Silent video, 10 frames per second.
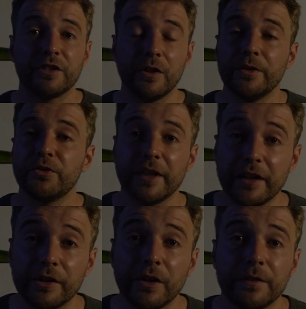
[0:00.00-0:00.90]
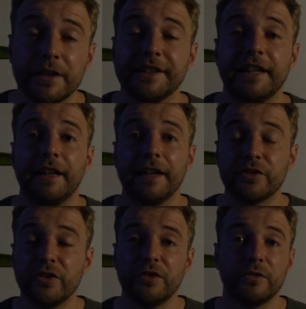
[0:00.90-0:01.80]
to go and drink as often as I
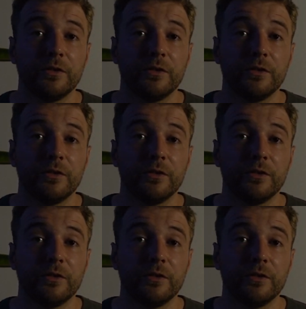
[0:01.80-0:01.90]
like, to